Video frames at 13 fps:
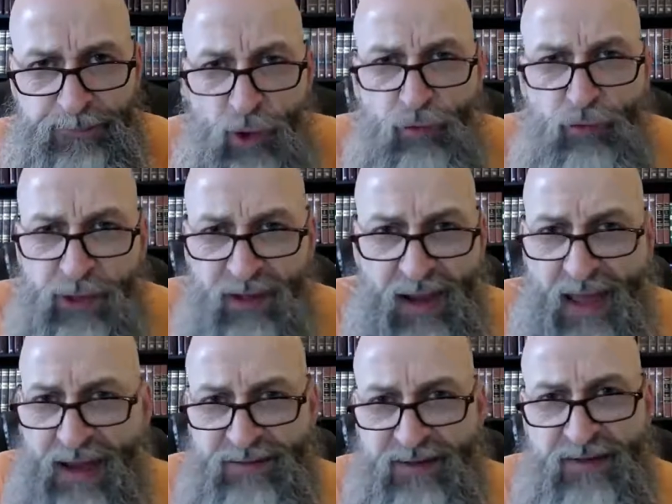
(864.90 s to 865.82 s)

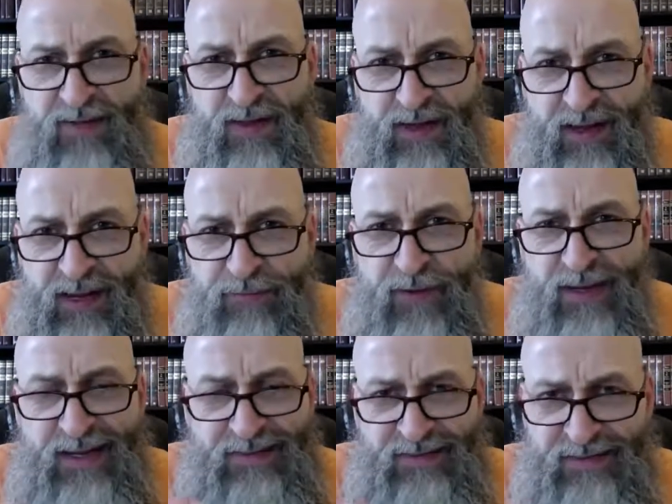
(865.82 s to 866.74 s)
realizing that
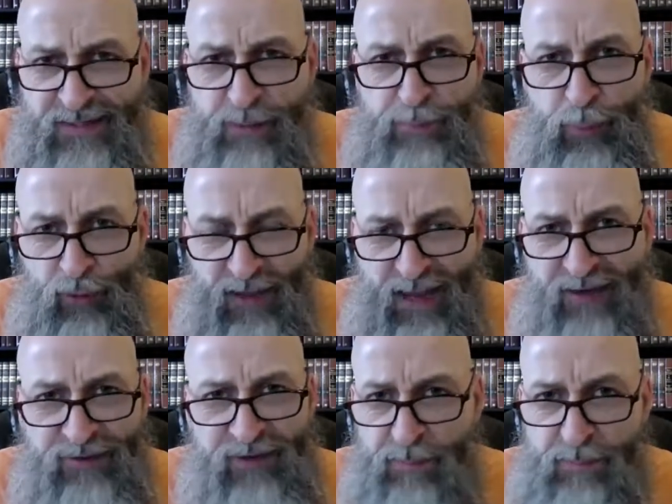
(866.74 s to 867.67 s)
even as simple
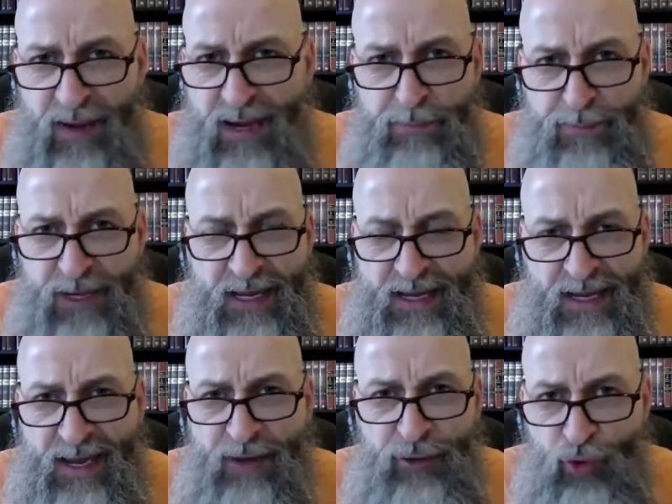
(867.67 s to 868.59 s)
as it may be
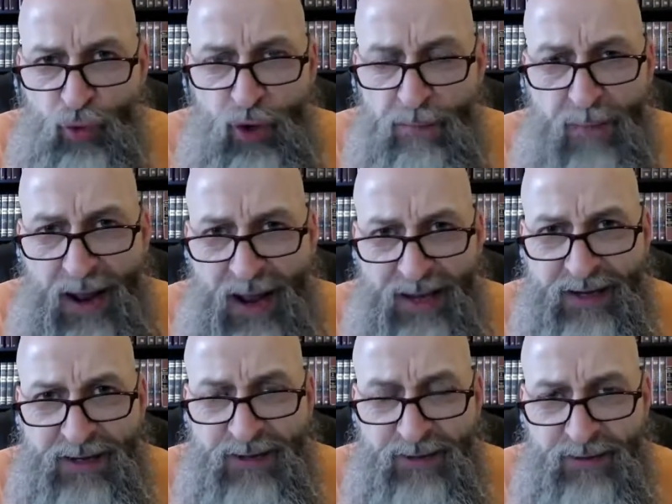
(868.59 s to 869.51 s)
in your
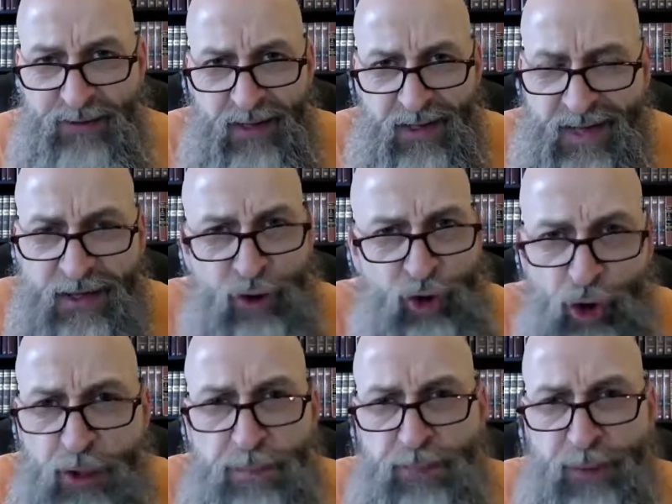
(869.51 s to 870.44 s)
mind, it
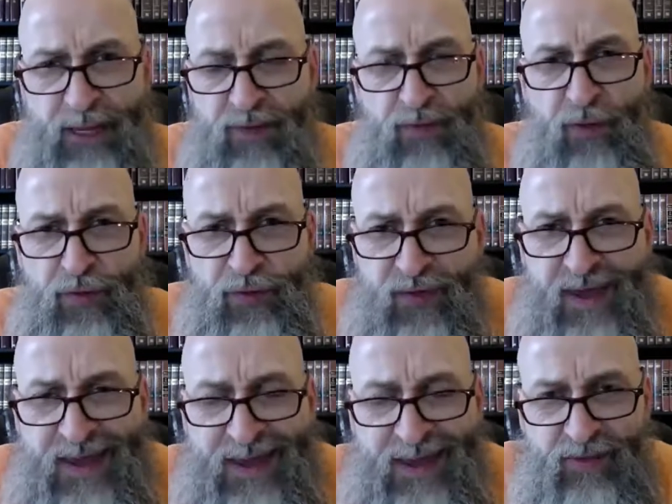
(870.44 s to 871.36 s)
could be the
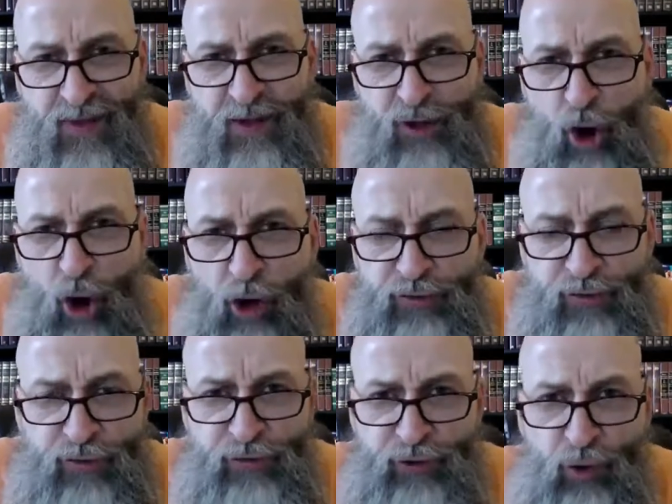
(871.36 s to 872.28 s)
thing that
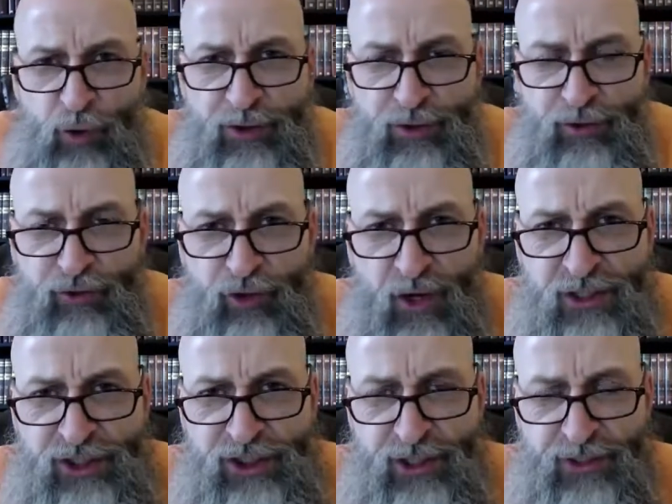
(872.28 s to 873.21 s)
causes your
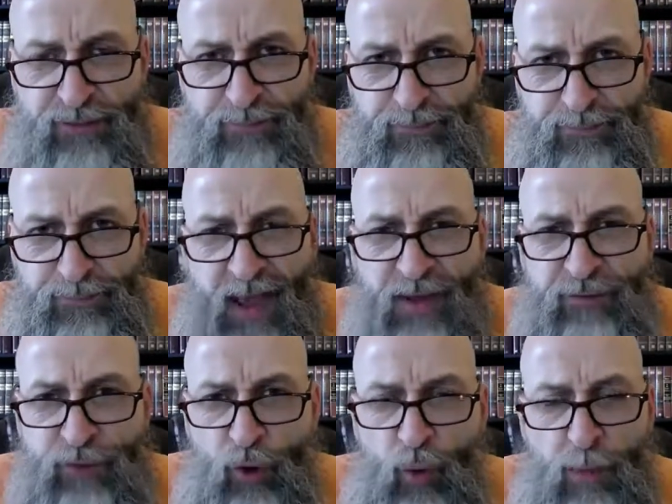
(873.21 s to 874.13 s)
destruction. And
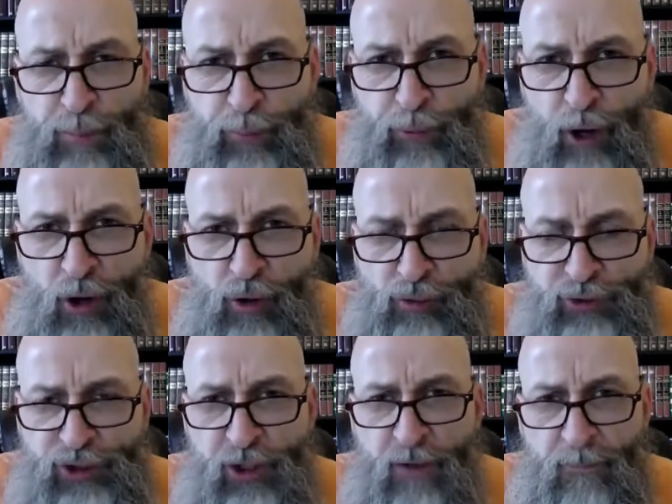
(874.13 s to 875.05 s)
so
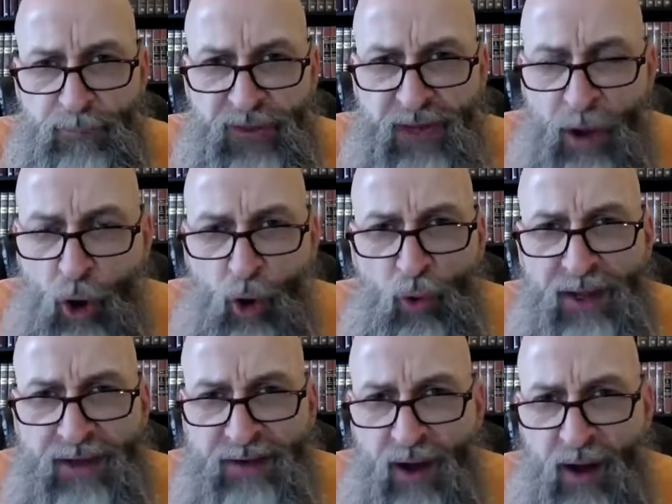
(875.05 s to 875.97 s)
approach the
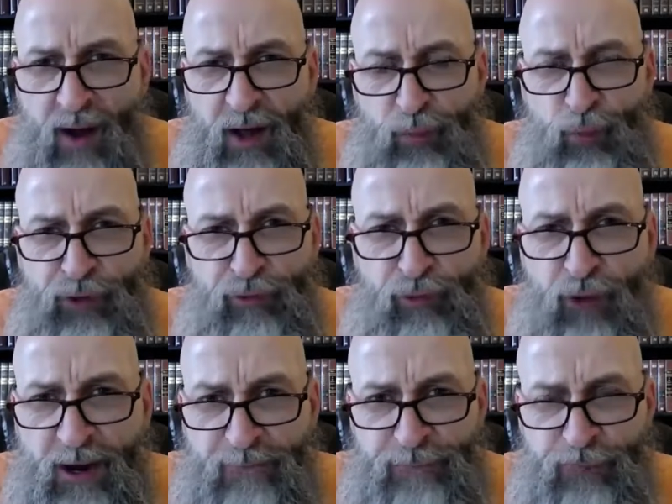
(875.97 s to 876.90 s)
holy God with
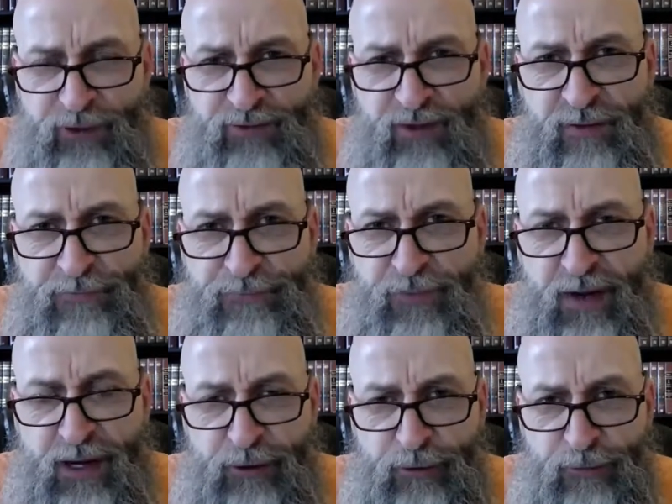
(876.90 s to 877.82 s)
reverence and
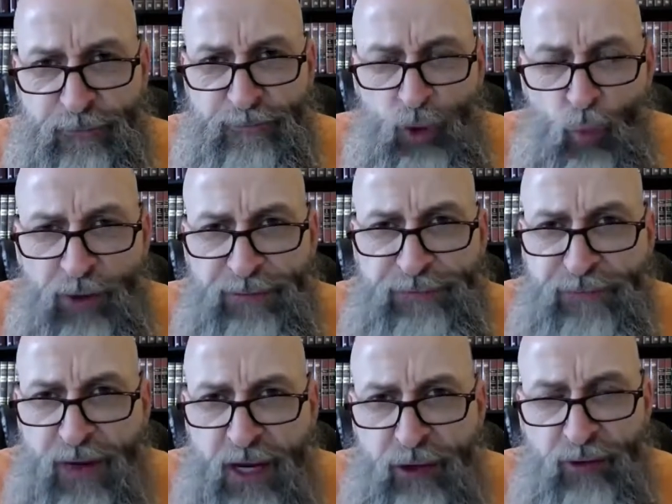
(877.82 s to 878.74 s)
fear, with
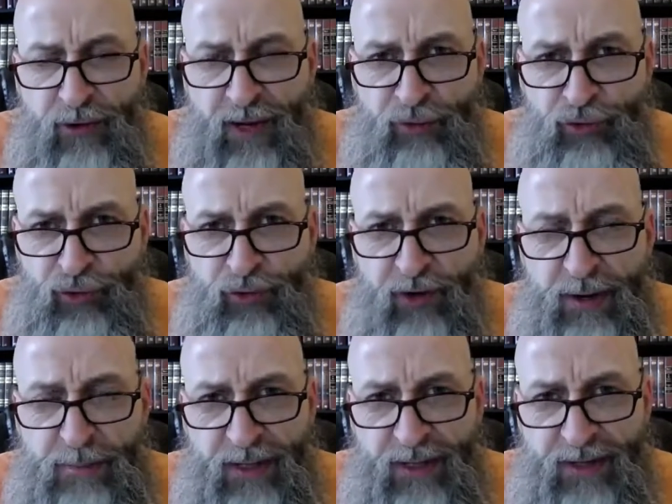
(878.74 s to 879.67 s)
fear and
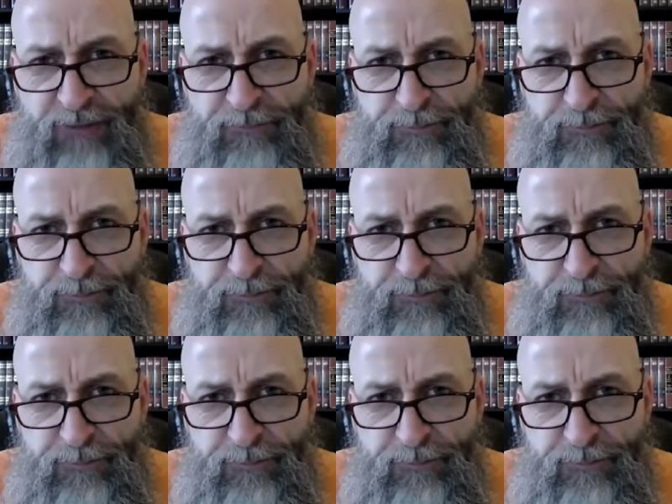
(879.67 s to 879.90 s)
trembling